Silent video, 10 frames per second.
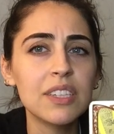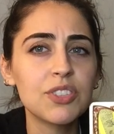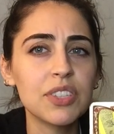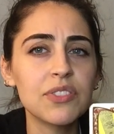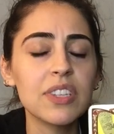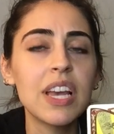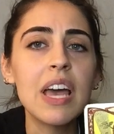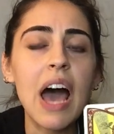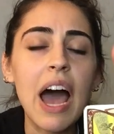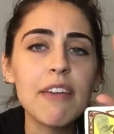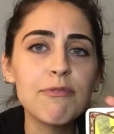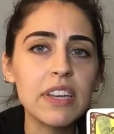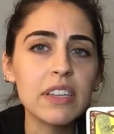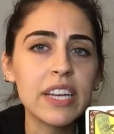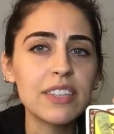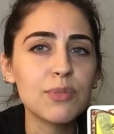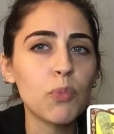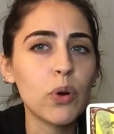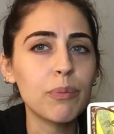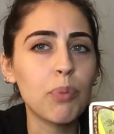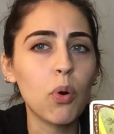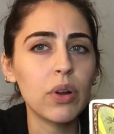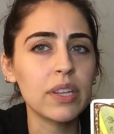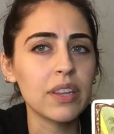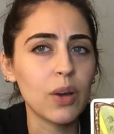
Just, I feel like it's more important